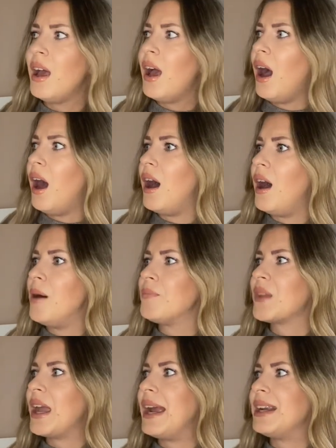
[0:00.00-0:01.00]

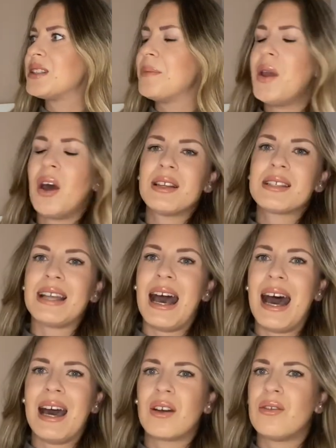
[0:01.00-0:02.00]
Um, and to be honest,
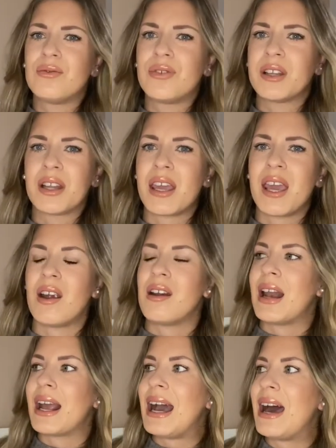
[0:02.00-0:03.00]
I don't really care.
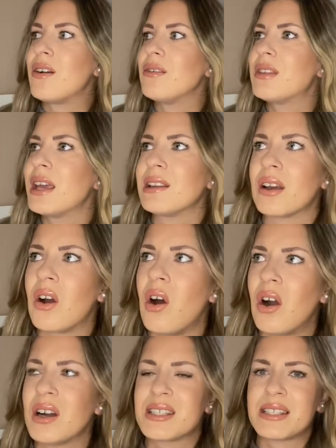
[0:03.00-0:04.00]
Like, I don't think the
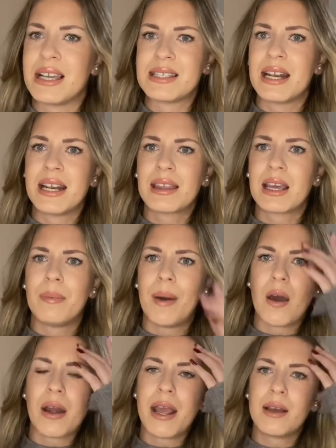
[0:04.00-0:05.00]
car says anything
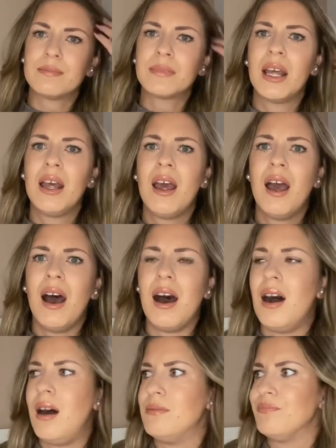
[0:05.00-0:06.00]
about him.
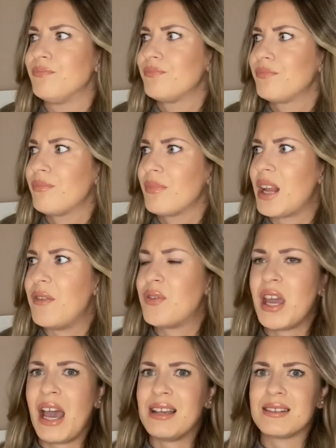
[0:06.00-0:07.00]
Um, if
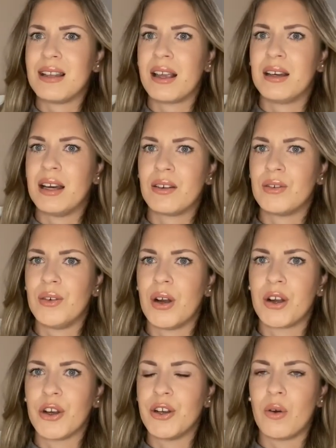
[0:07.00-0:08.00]
he has like, I don't know, a
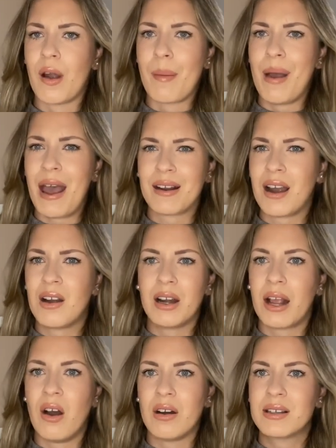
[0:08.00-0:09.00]
good or a bad car.
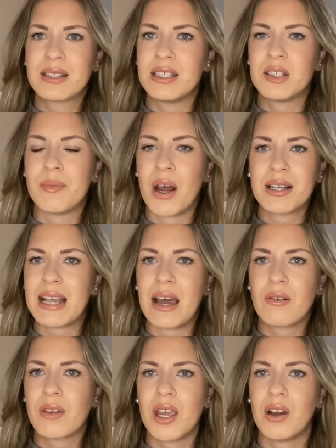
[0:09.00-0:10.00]
Like, honestly, to be honest, I
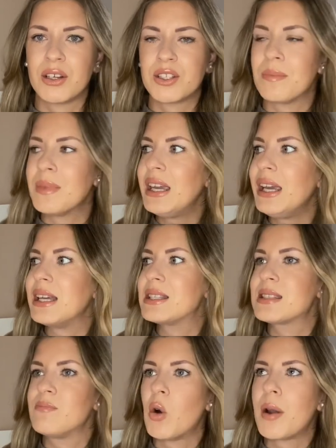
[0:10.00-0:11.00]
don't care. To me,
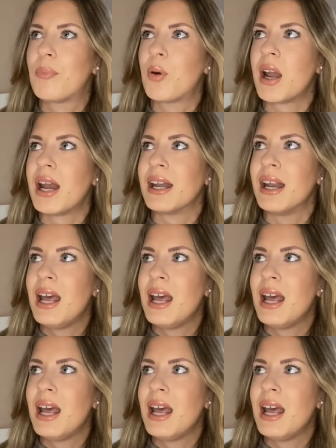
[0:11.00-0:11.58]
it's more important,